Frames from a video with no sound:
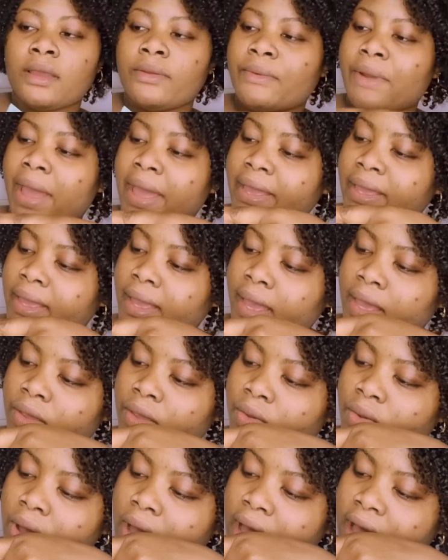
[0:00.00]
Right here
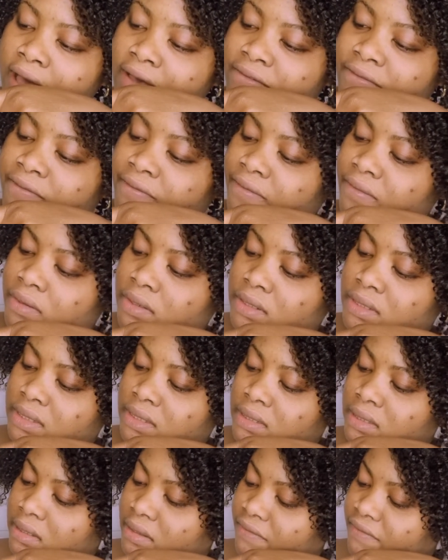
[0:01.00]
you have
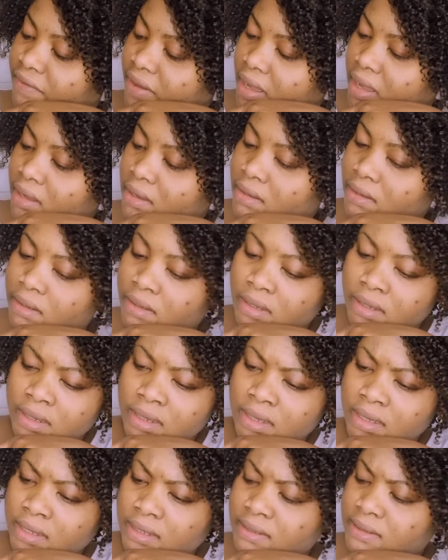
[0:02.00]
silver.
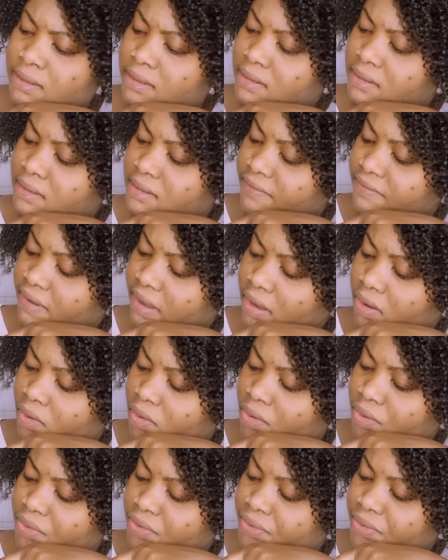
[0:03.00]
Is it silver
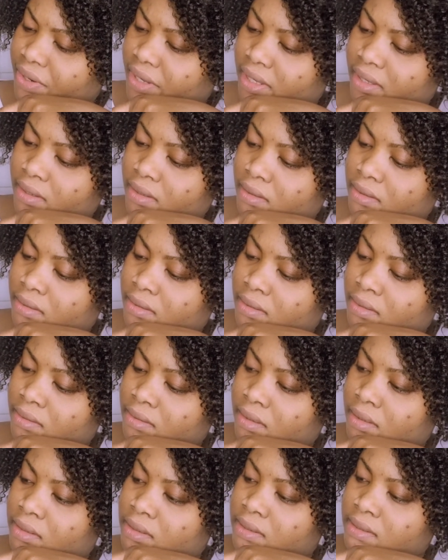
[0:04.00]
or gray?
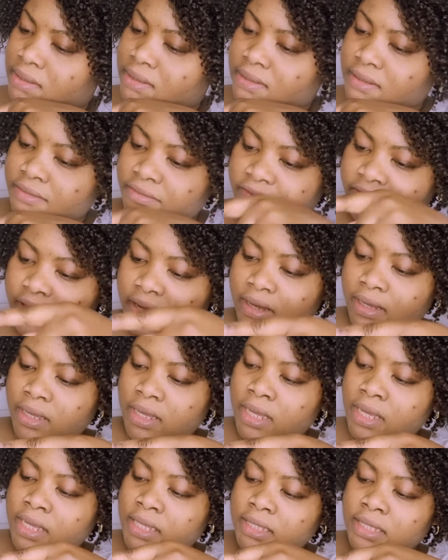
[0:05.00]
I think it's silver.
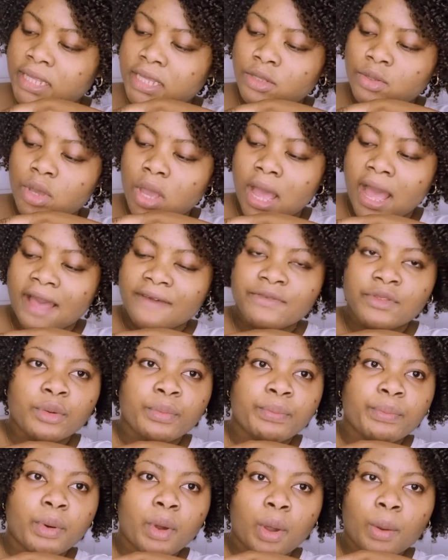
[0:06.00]
Then you have
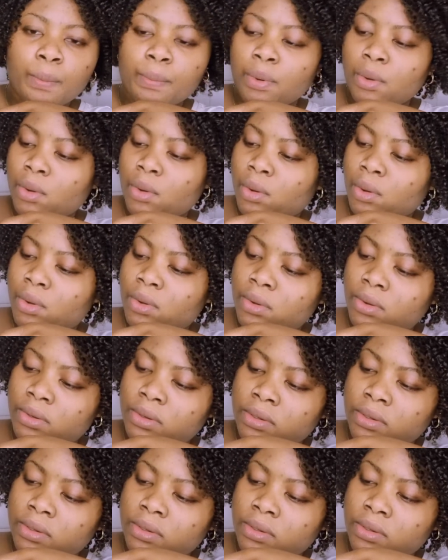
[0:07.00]
the purple